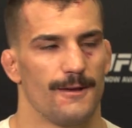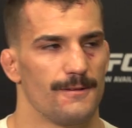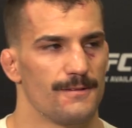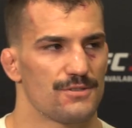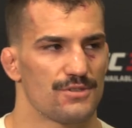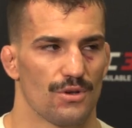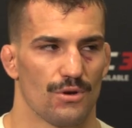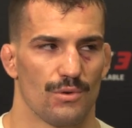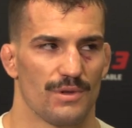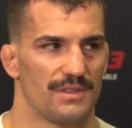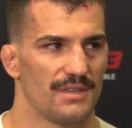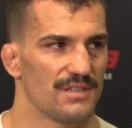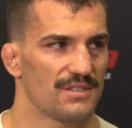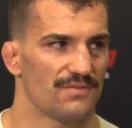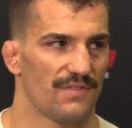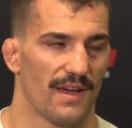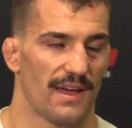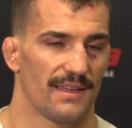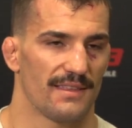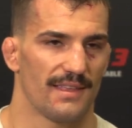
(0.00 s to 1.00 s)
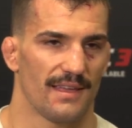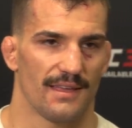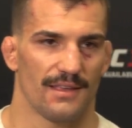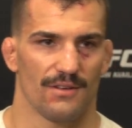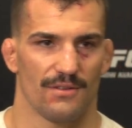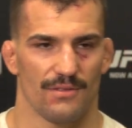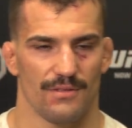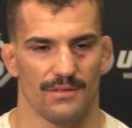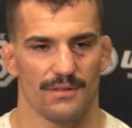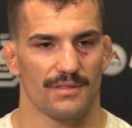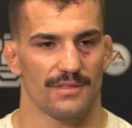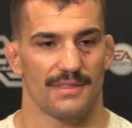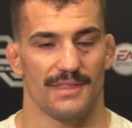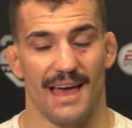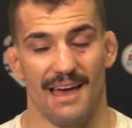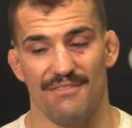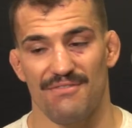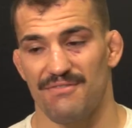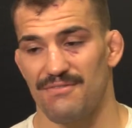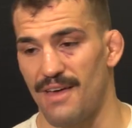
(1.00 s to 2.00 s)
So with this fight, that, you know,
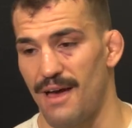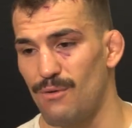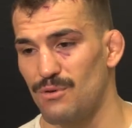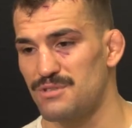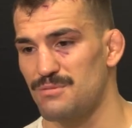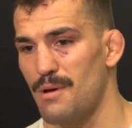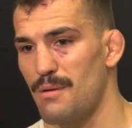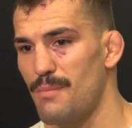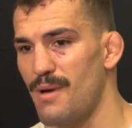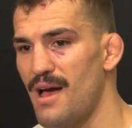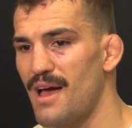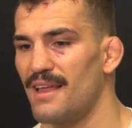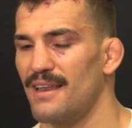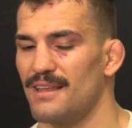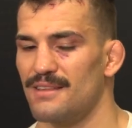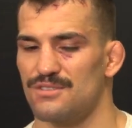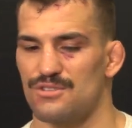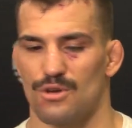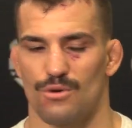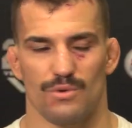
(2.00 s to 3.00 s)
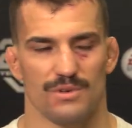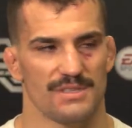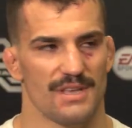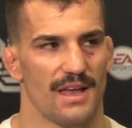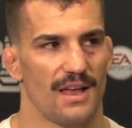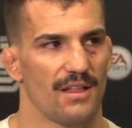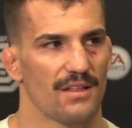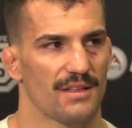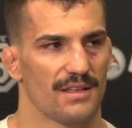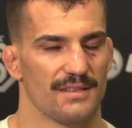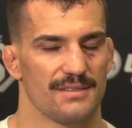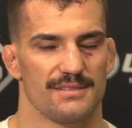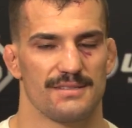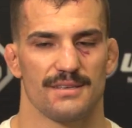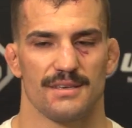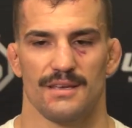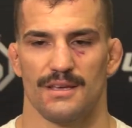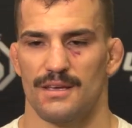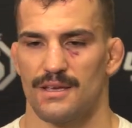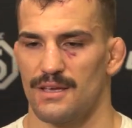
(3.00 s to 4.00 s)
that was in my mind, and so was the
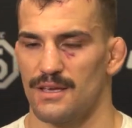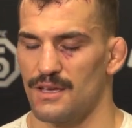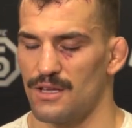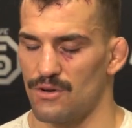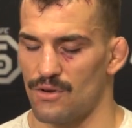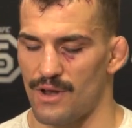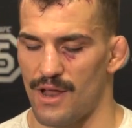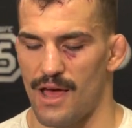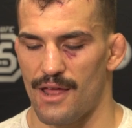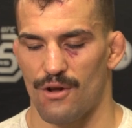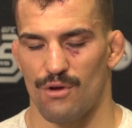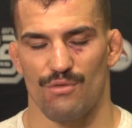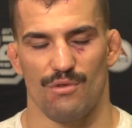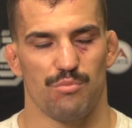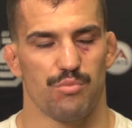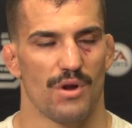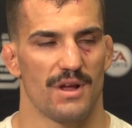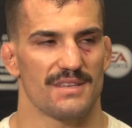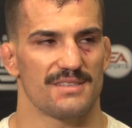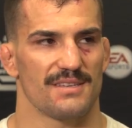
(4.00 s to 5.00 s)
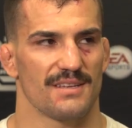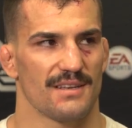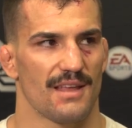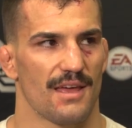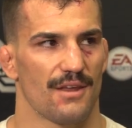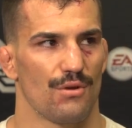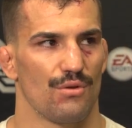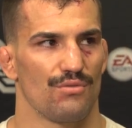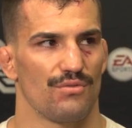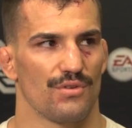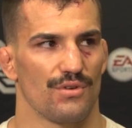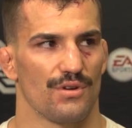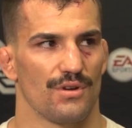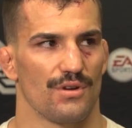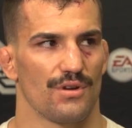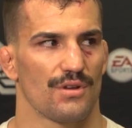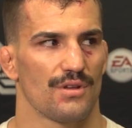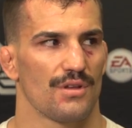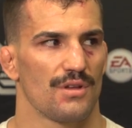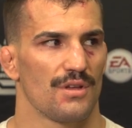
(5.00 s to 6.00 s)
Elkins. You know, not over pressing, not
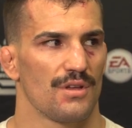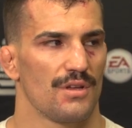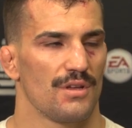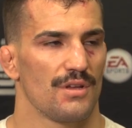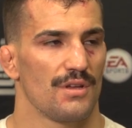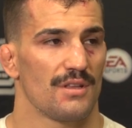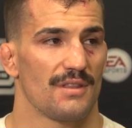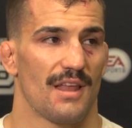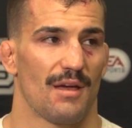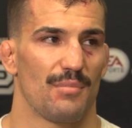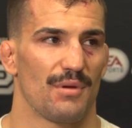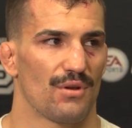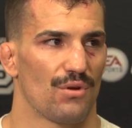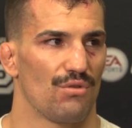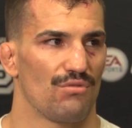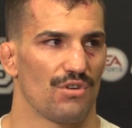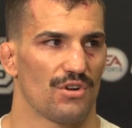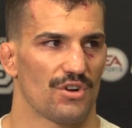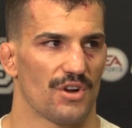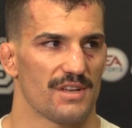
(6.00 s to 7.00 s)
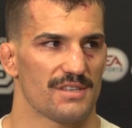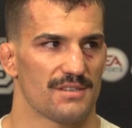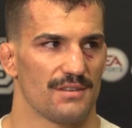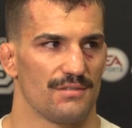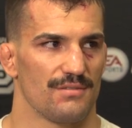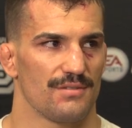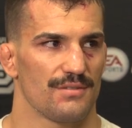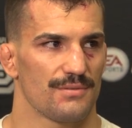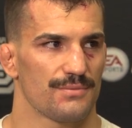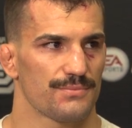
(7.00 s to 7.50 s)
being over aggressive.